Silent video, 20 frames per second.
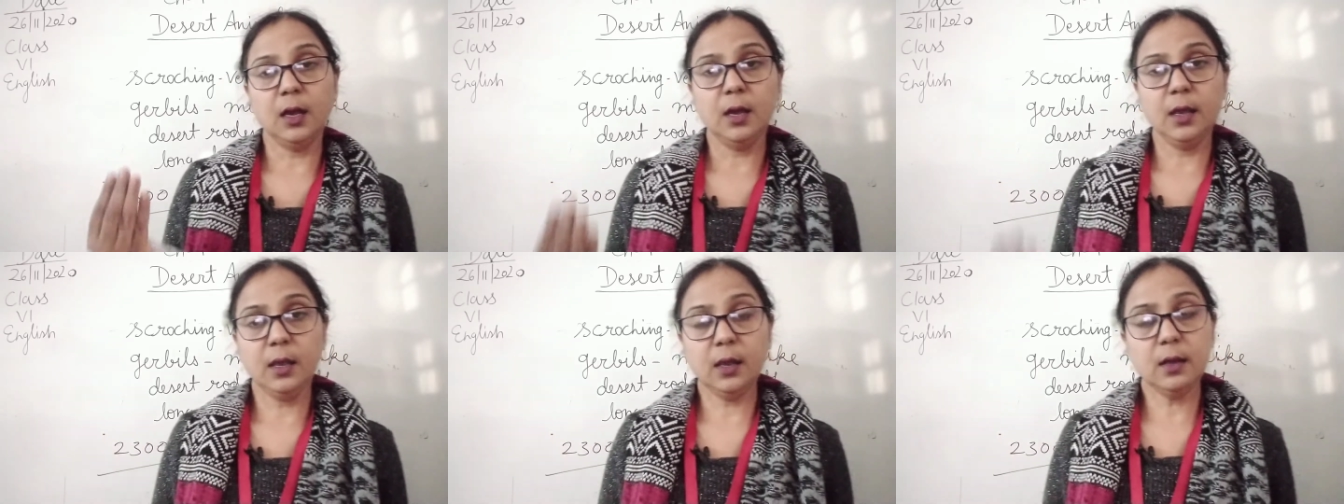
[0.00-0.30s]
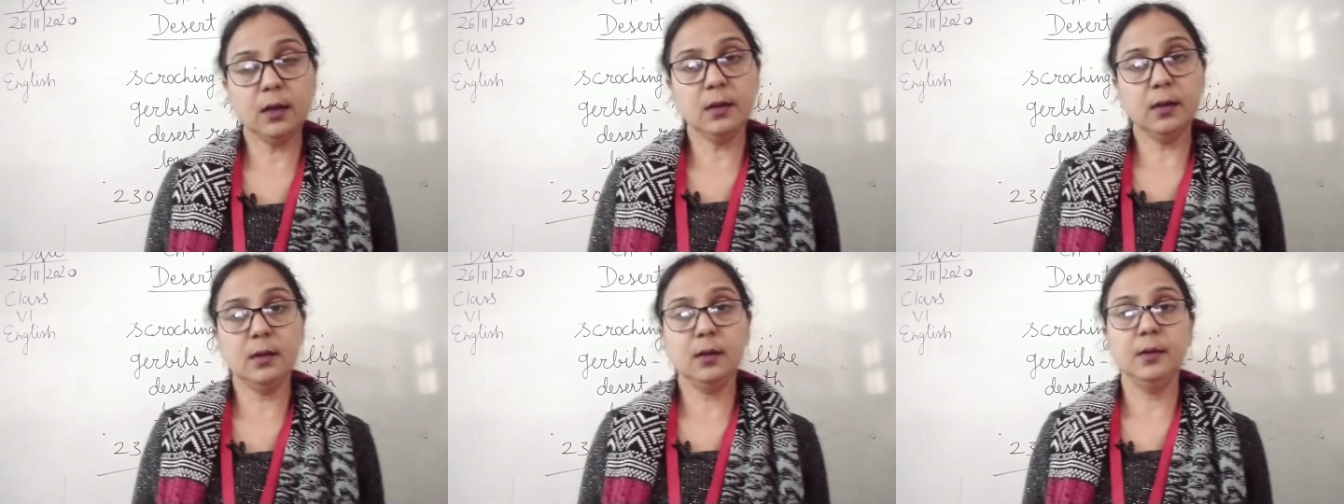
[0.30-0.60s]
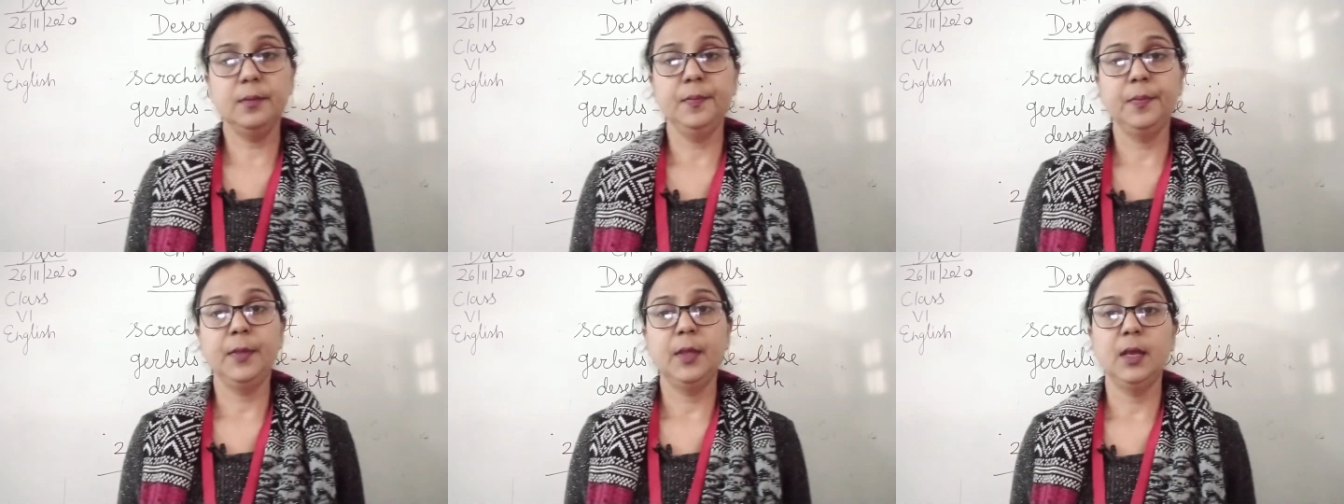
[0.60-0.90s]
hear
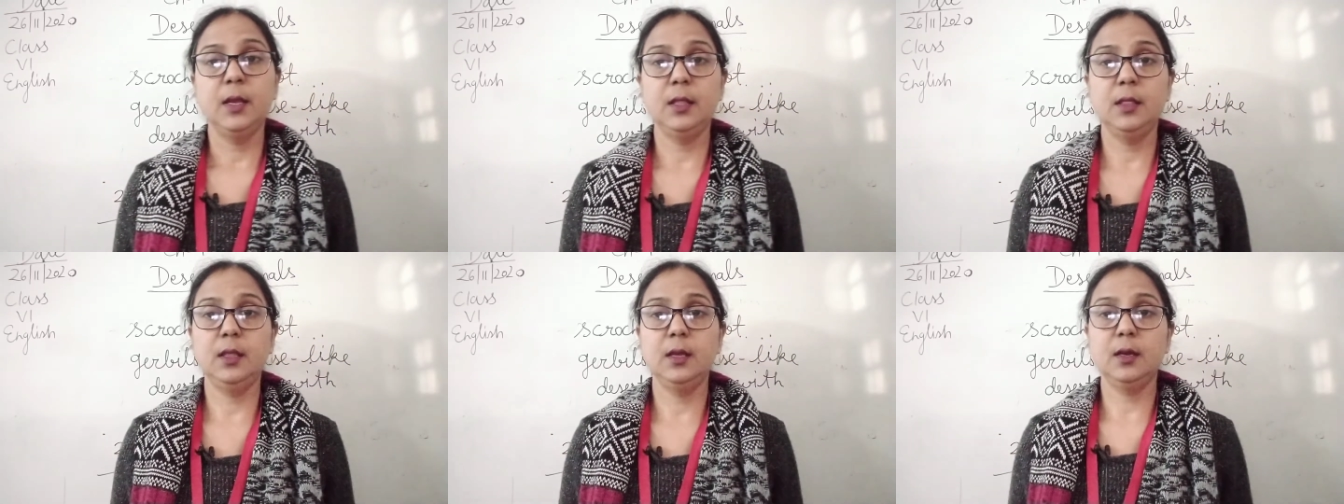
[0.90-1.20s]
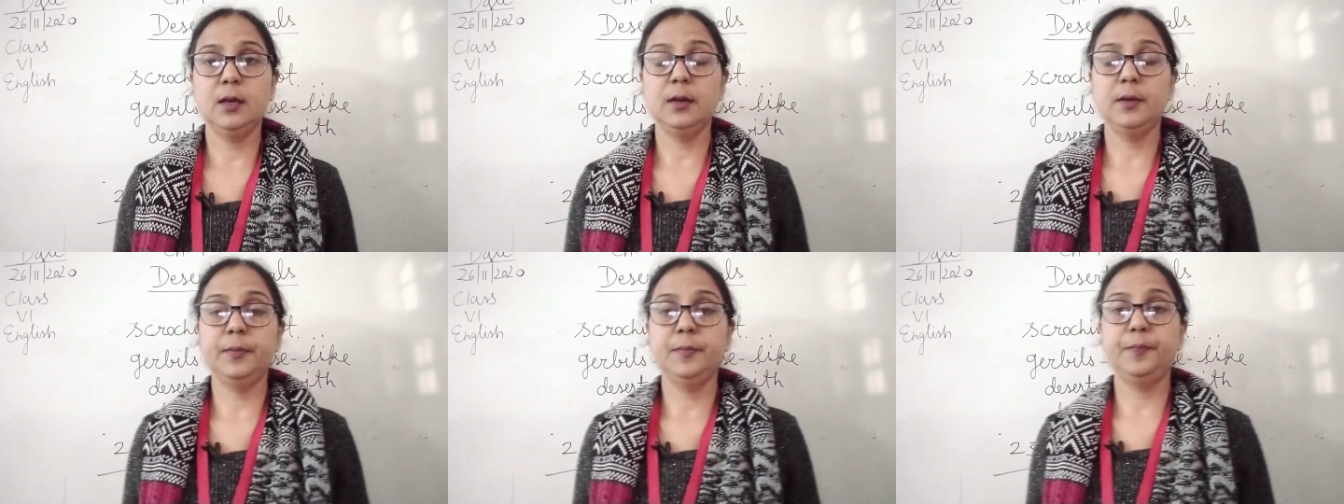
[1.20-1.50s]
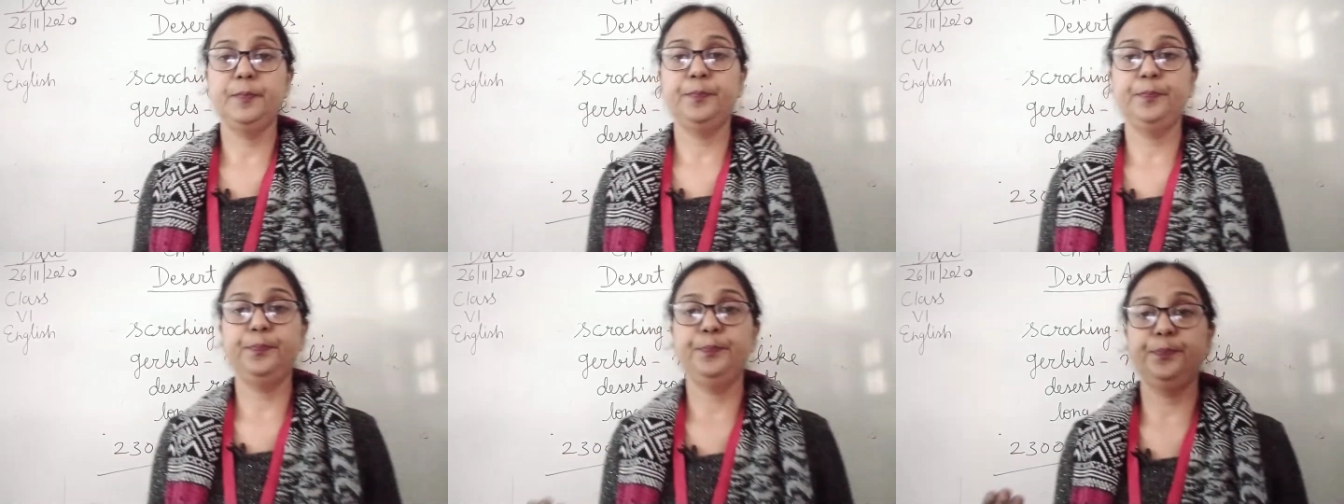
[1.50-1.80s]
the
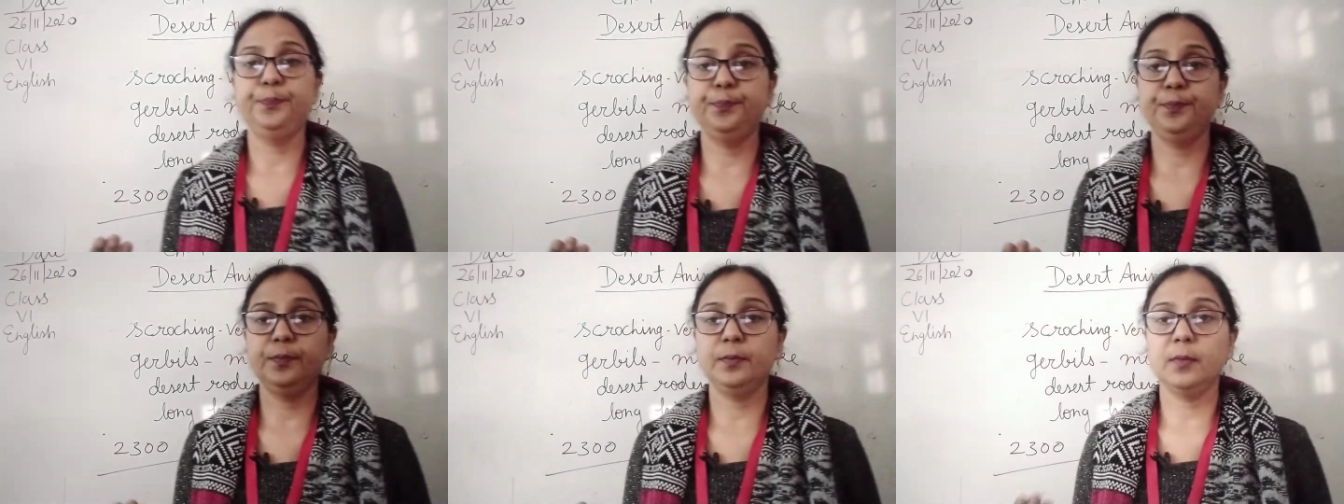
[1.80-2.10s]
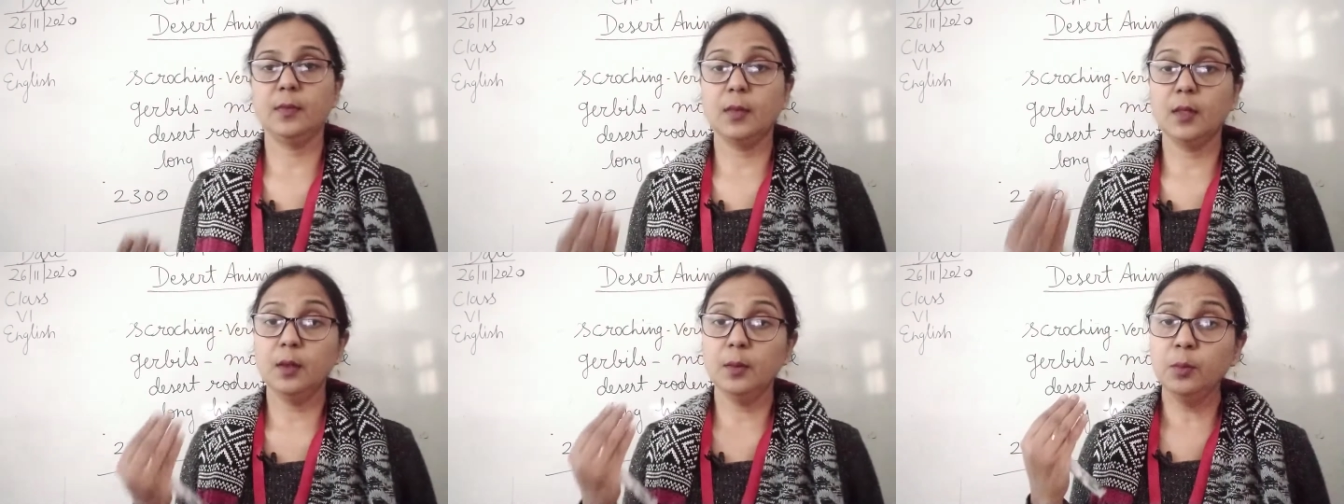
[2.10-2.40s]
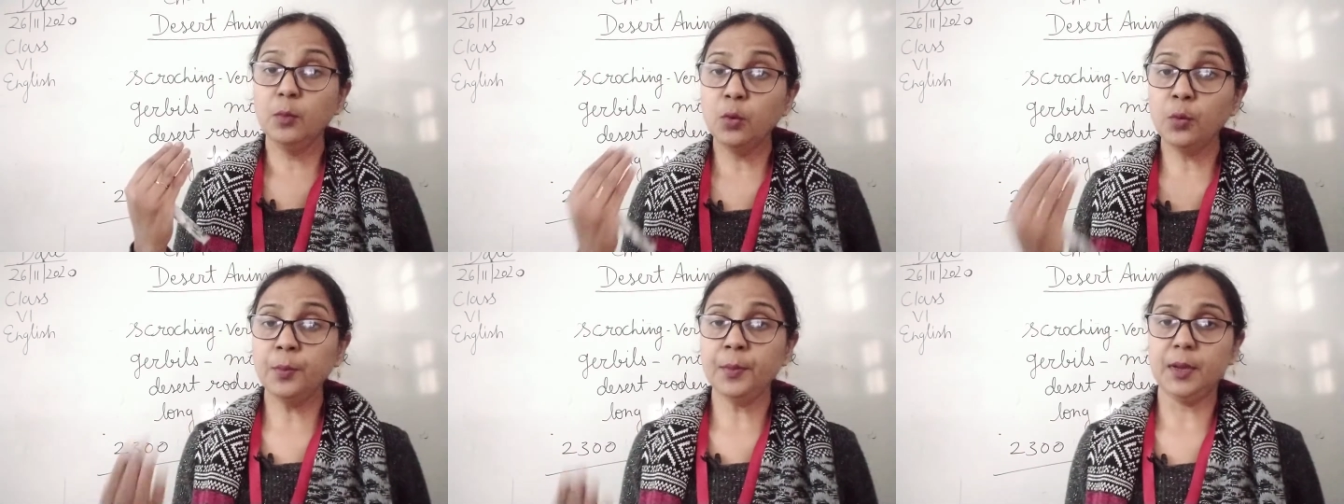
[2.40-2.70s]

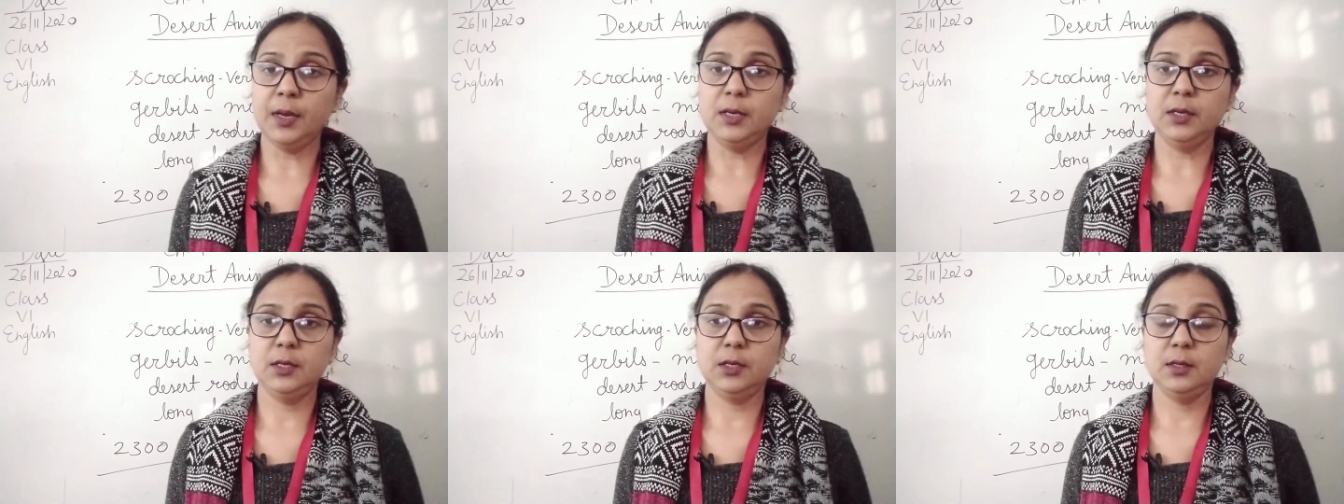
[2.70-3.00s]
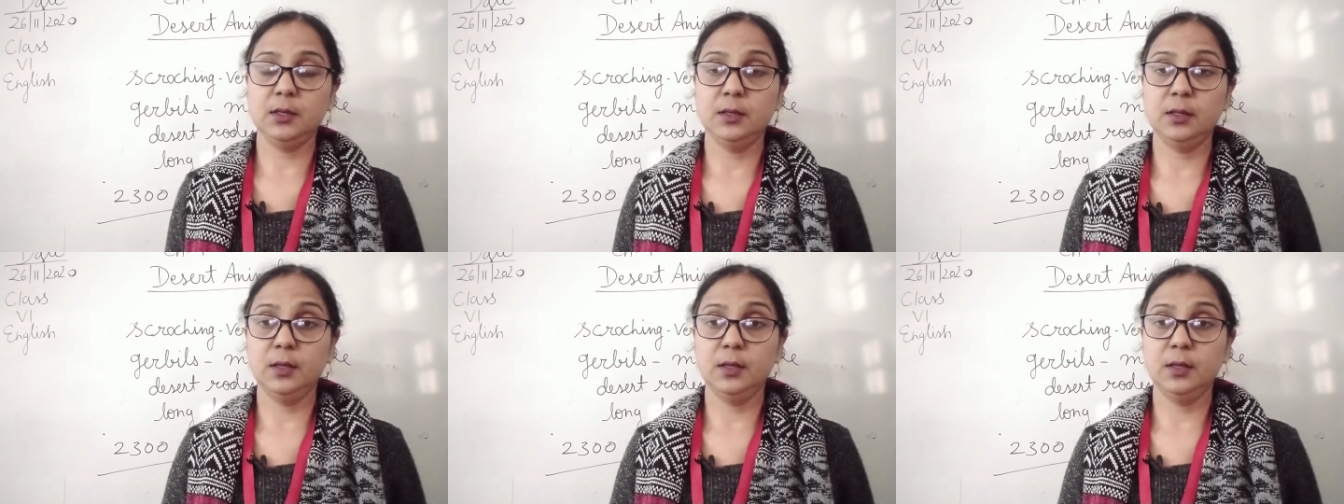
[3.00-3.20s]
movement,